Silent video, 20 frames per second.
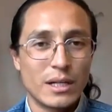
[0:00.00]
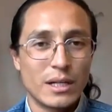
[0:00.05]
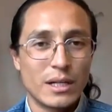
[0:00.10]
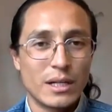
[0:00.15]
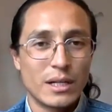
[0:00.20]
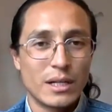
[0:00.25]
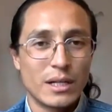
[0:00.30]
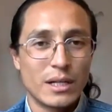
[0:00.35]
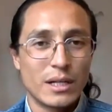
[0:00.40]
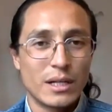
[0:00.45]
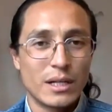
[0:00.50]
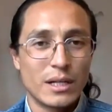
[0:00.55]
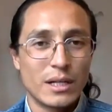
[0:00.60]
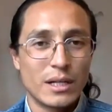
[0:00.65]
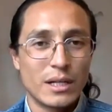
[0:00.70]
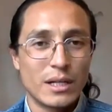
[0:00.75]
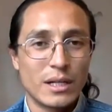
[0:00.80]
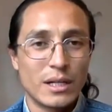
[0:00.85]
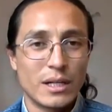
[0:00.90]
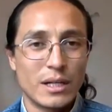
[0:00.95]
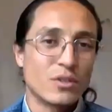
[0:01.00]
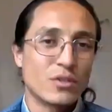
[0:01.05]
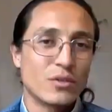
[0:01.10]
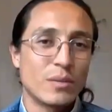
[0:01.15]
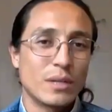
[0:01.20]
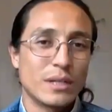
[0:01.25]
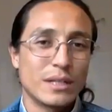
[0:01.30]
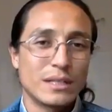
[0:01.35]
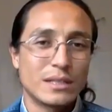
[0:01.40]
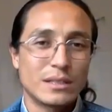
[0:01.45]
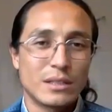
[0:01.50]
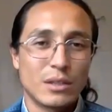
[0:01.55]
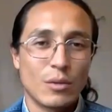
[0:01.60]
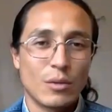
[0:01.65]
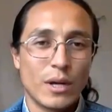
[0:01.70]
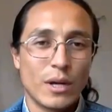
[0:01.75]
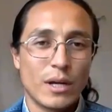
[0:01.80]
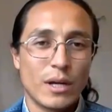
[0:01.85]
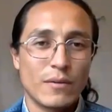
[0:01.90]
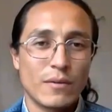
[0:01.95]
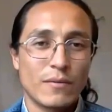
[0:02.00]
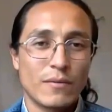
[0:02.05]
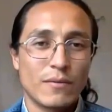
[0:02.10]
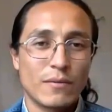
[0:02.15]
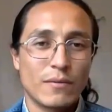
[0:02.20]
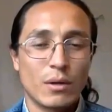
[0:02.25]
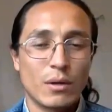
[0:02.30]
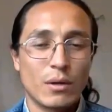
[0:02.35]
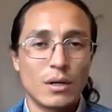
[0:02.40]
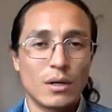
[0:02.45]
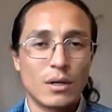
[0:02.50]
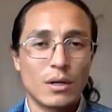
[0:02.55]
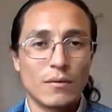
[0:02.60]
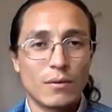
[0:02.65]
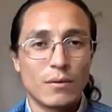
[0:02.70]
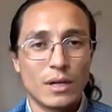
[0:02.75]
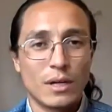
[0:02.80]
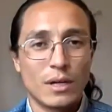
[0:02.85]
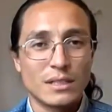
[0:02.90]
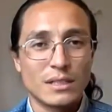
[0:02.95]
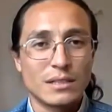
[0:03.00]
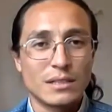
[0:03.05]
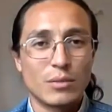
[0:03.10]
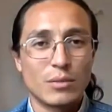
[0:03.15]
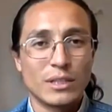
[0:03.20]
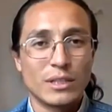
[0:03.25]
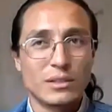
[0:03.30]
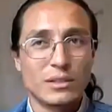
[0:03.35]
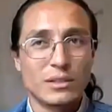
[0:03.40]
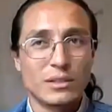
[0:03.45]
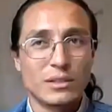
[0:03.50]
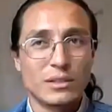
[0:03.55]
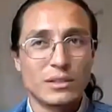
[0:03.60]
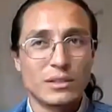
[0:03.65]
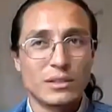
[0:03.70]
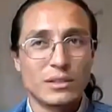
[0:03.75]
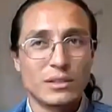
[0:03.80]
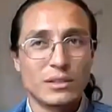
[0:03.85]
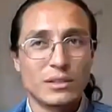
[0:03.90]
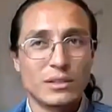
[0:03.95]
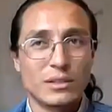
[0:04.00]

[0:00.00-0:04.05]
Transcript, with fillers: anniversary, but is there a way for, for us to bring students back and